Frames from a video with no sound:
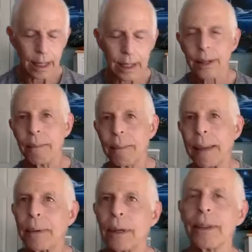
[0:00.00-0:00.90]
Some
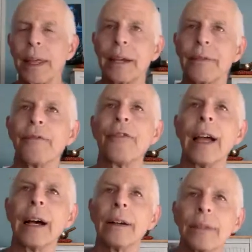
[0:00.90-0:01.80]
people, they have
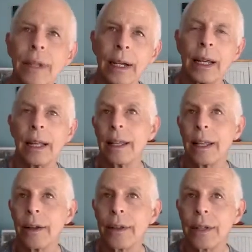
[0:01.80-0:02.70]
found,
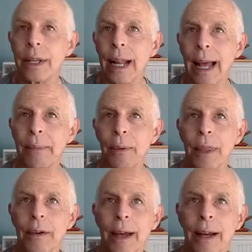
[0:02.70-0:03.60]
and this could happen
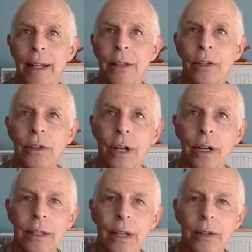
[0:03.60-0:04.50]
when they're adolescents or
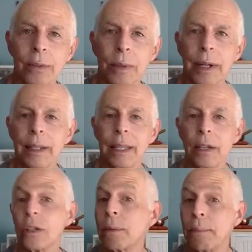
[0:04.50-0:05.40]
young adults, but
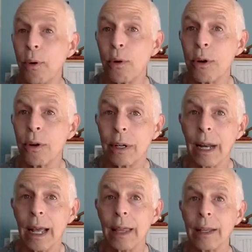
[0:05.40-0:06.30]
addiction to
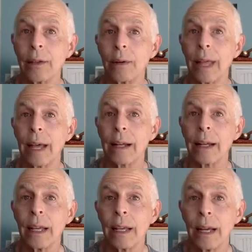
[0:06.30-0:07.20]
porn, and they do a lot of
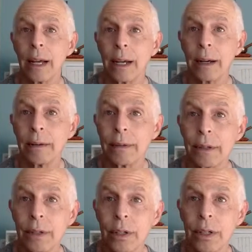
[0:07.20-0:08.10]

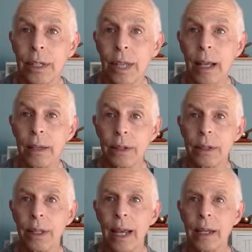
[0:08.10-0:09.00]

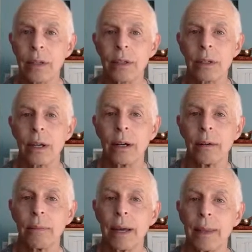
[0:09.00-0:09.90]
sex
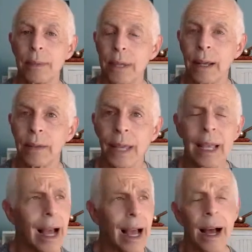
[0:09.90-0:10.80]
by themselves.
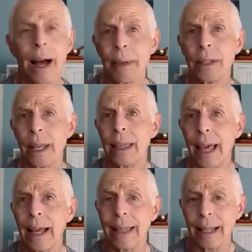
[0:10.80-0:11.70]
I'm not saying
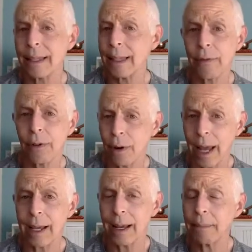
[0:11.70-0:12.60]
that that's never
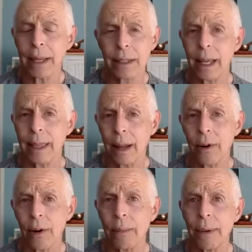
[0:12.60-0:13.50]
okay. I'm not saying that
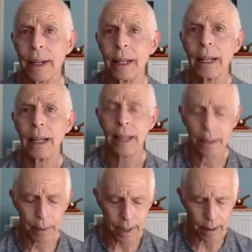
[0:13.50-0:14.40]
at all, but
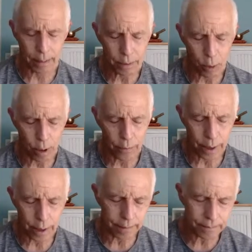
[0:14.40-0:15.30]
it becomes more
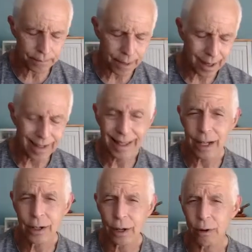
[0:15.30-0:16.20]
of an
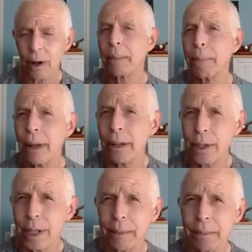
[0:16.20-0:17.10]
addiction or a
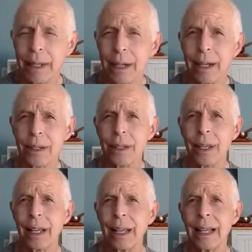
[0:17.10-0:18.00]
compulsion
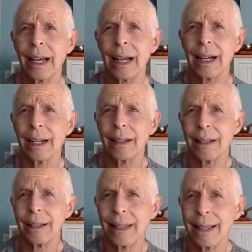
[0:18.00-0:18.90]
because
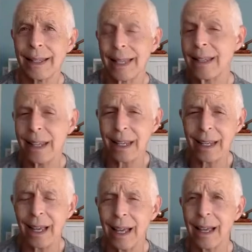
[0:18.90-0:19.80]
it's
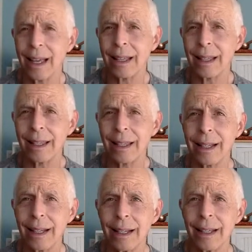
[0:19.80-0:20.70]
easy and
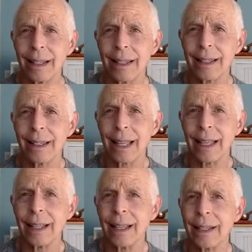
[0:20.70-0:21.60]
it's
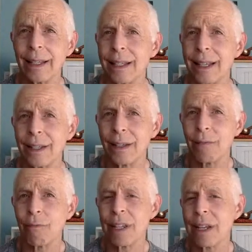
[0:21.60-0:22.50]

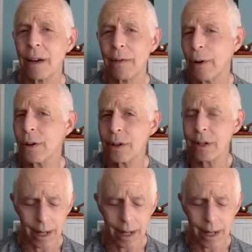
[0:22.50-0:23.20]
risk averse.